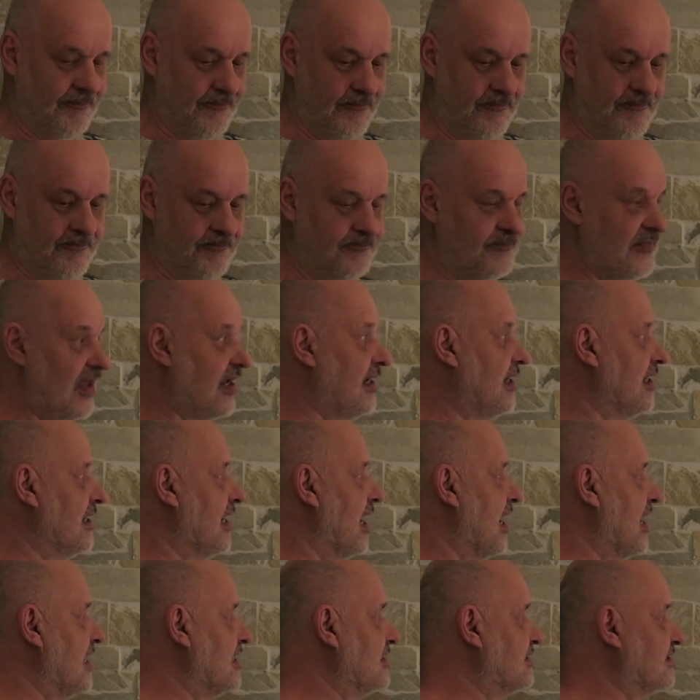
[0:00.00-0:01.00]

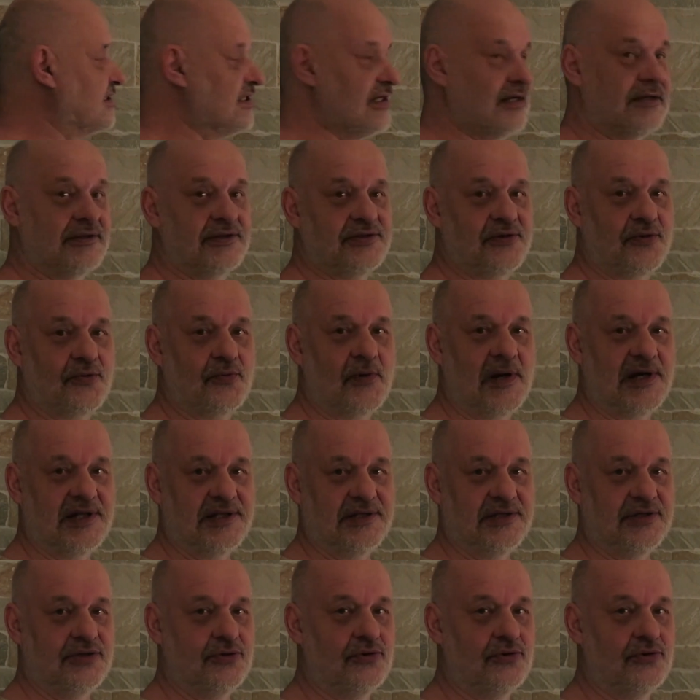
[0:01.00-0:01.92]
enhance the quality.